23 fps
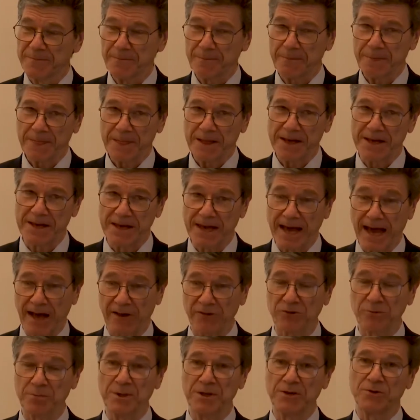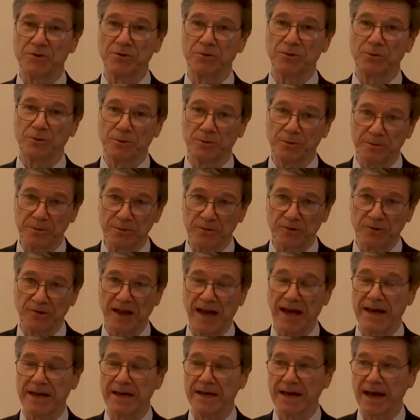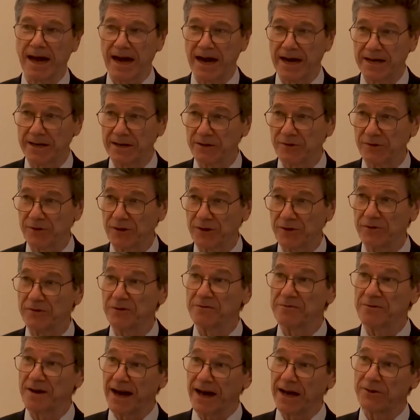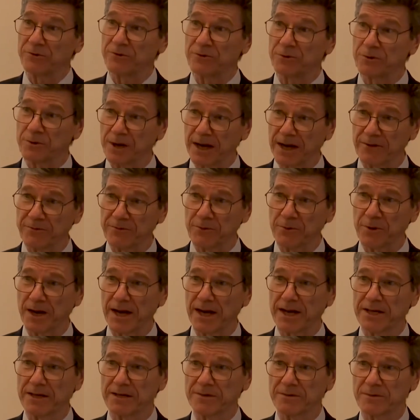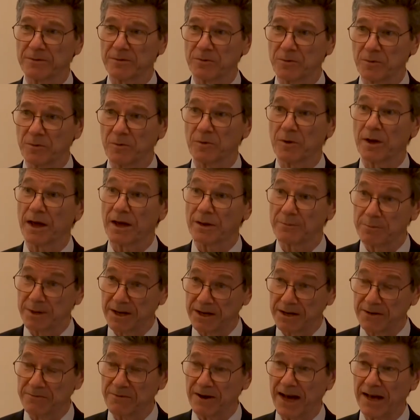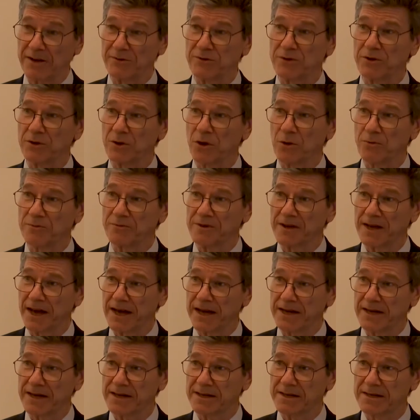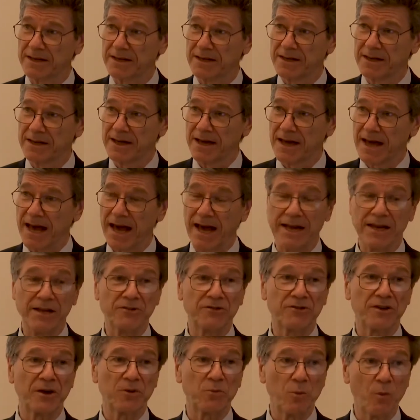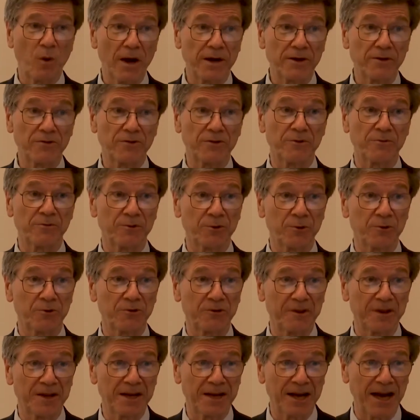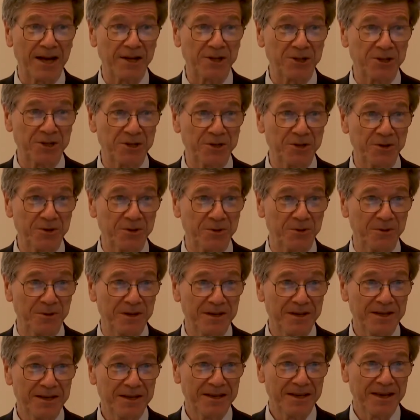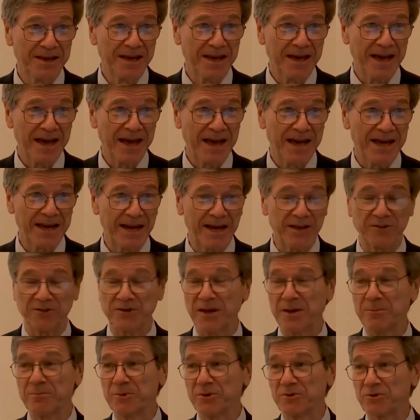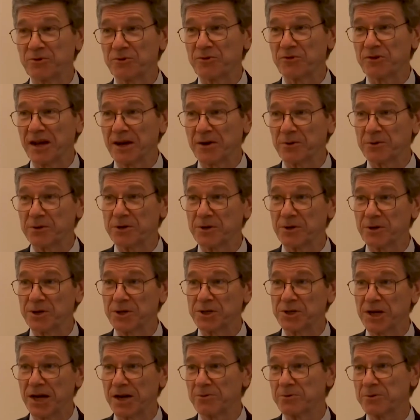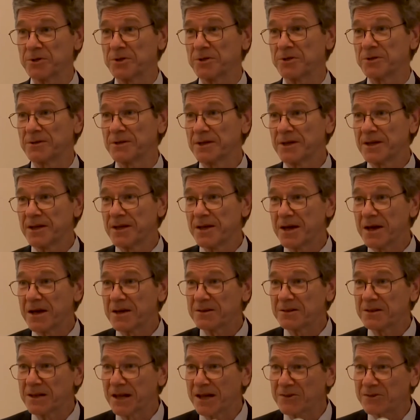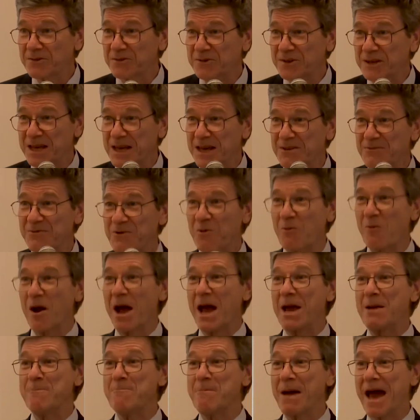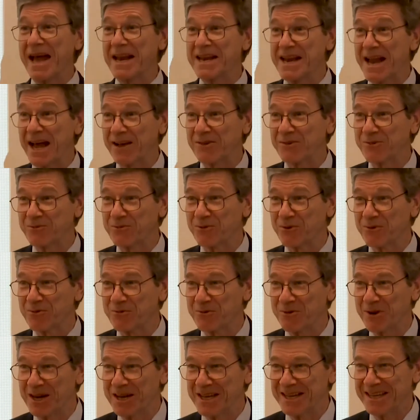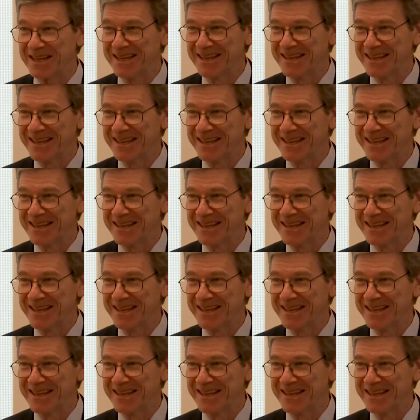he asked me to stay on as his advisor after I had been advising Kofi Annan, and he said, "What is the first thing I should do?" And I said, "Mr. Secretary General, let's give away bed nets for free."